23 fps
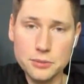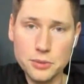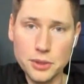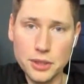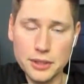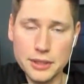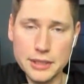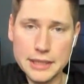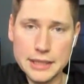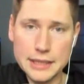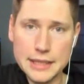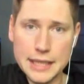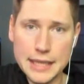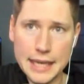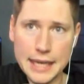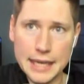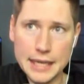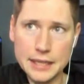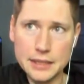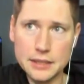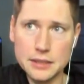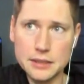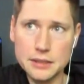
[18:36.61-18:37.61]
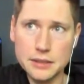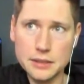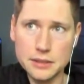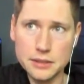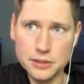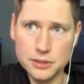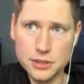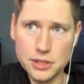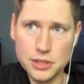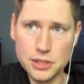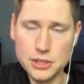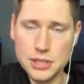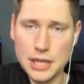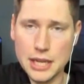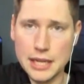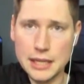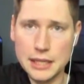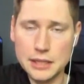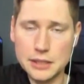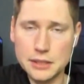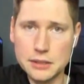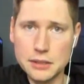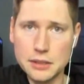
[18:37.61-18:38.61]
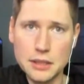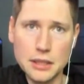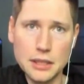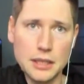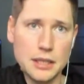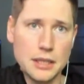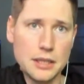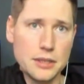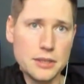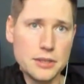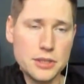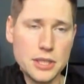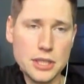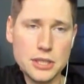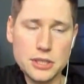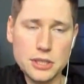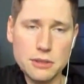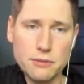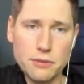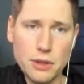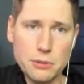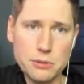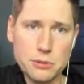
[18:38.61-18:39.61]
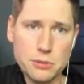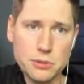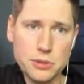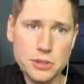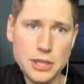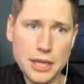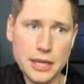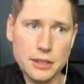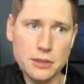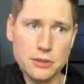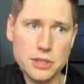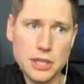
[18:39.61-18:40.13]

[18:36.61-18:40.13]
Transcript: where it can't sustain 60 frames per second.